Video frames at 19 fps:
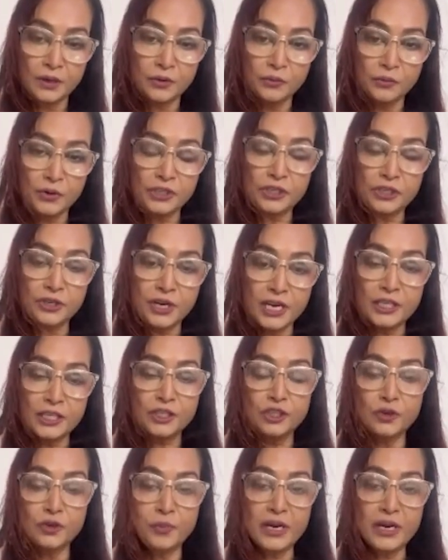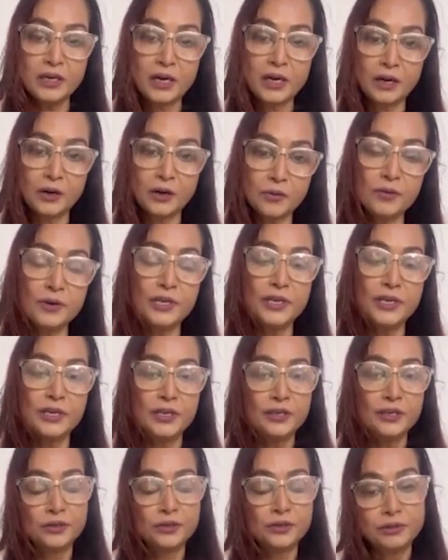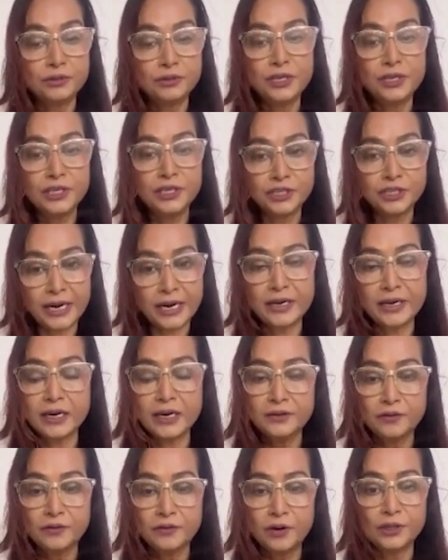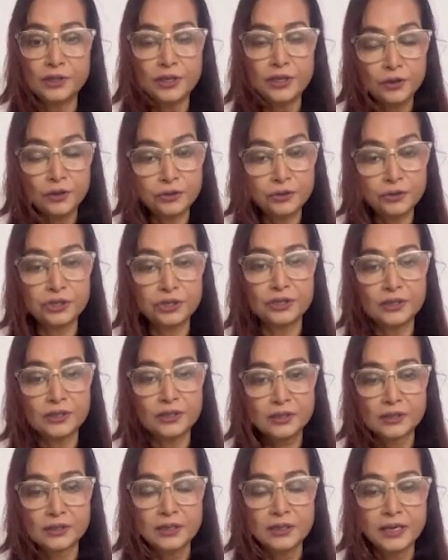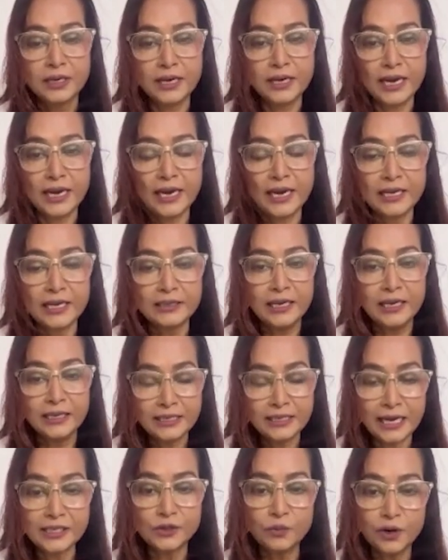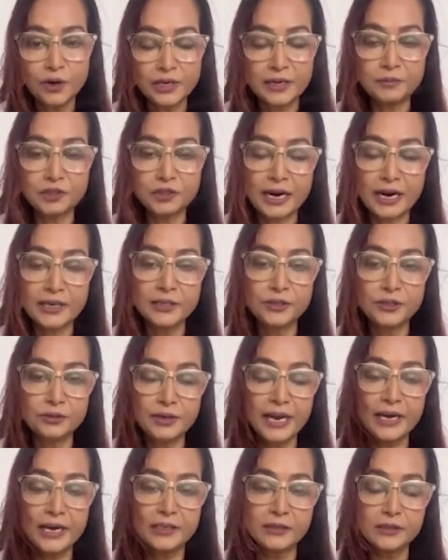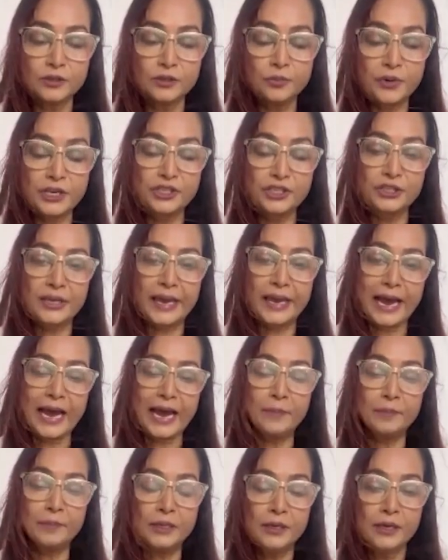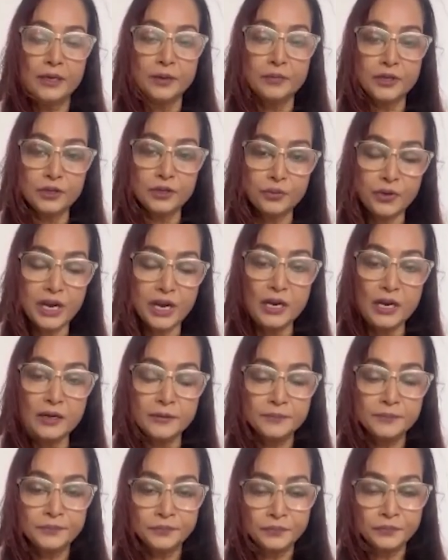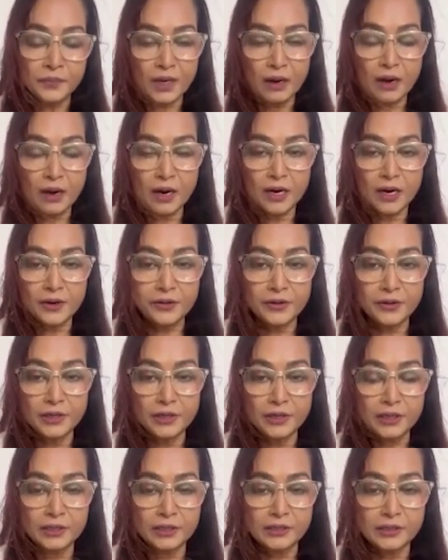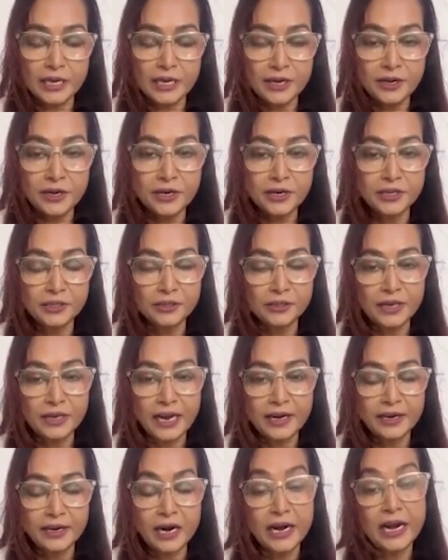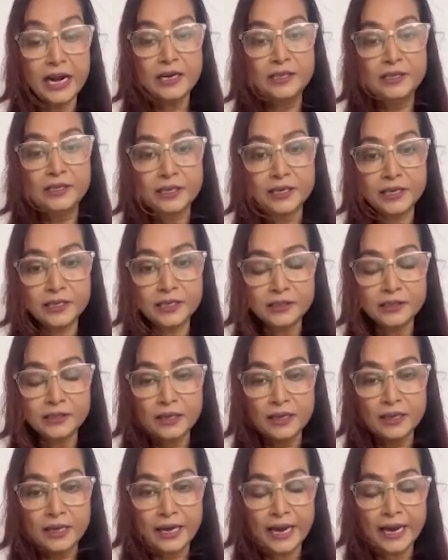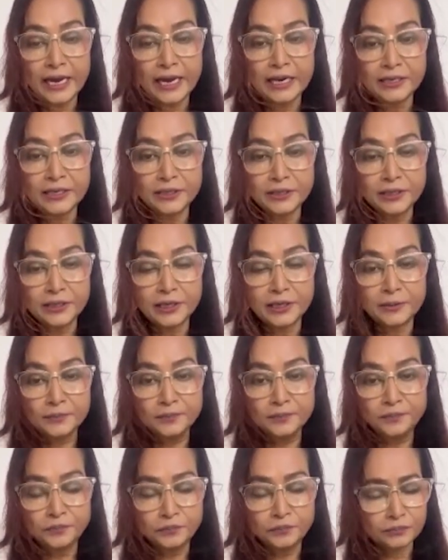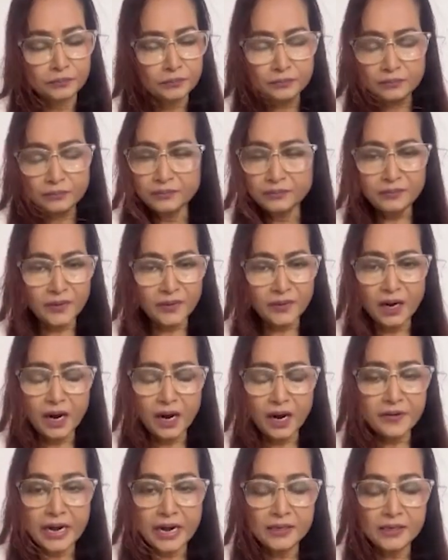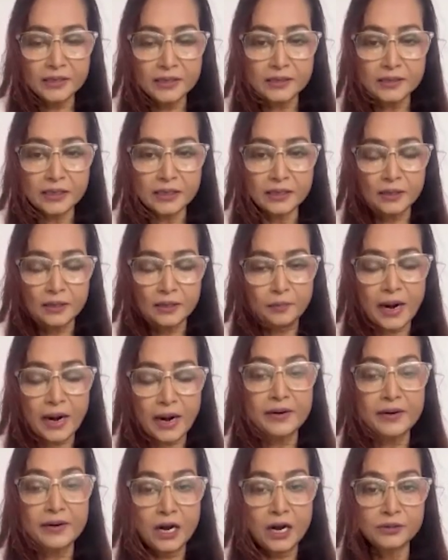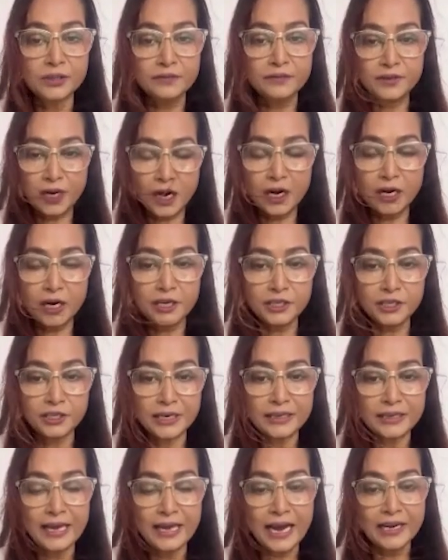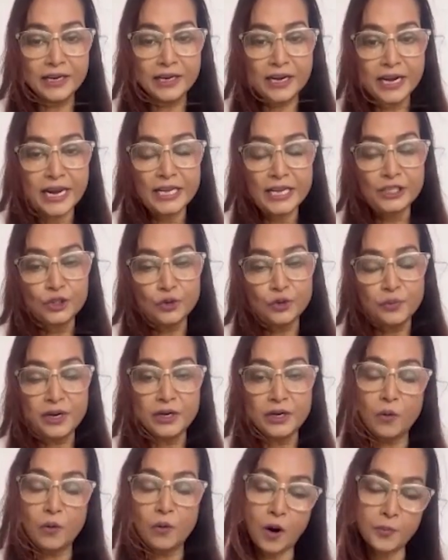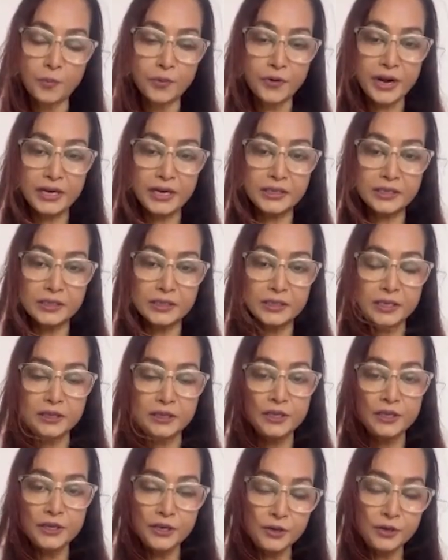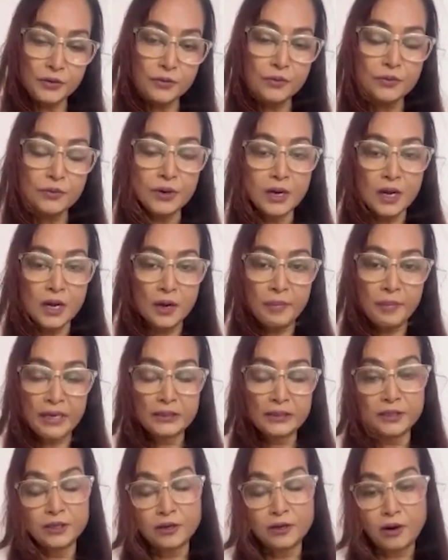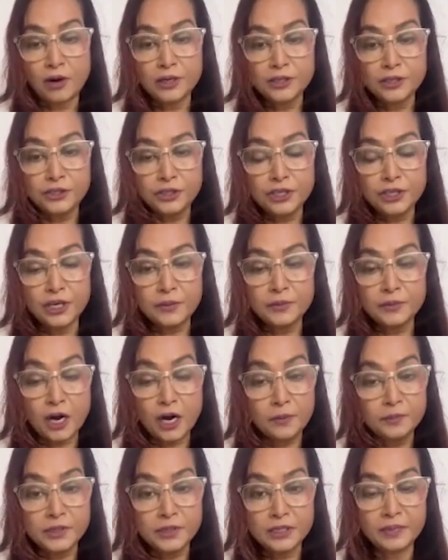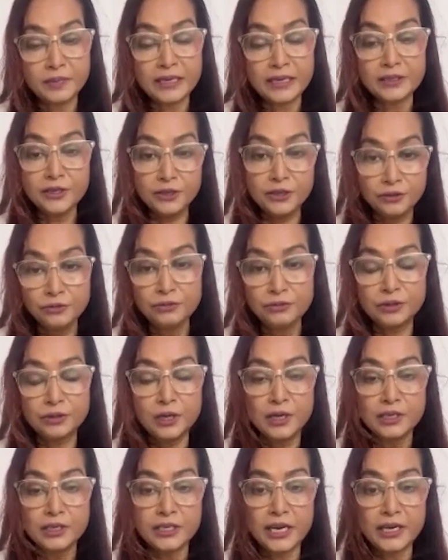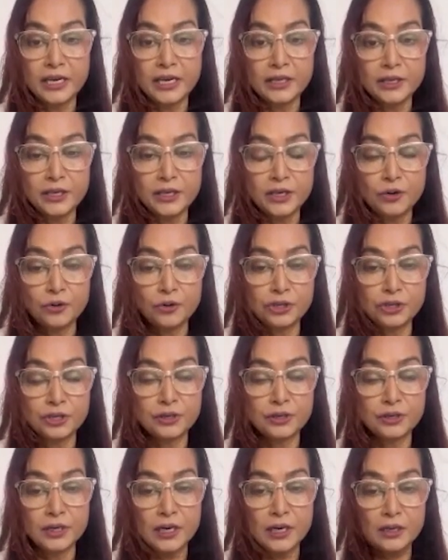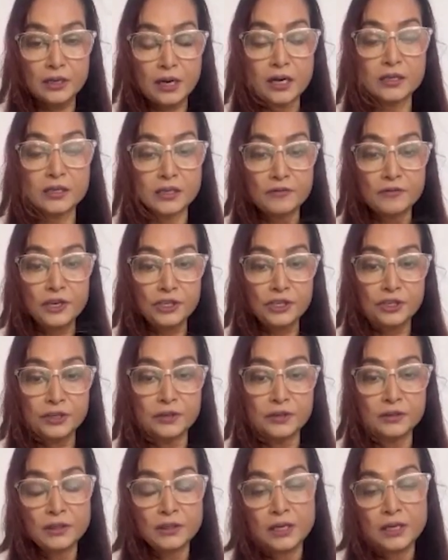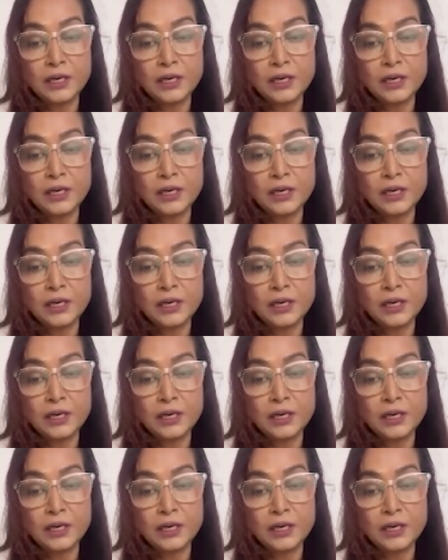which needs to be included into the agenda for the oceans. And that's what I'm trying to get to bridge the gap between our seniors and our elders. And our elders are a powerhouse of knowledge, and that needs to be incorporated in the new methodology adopted by the youth, taking the ocean conservation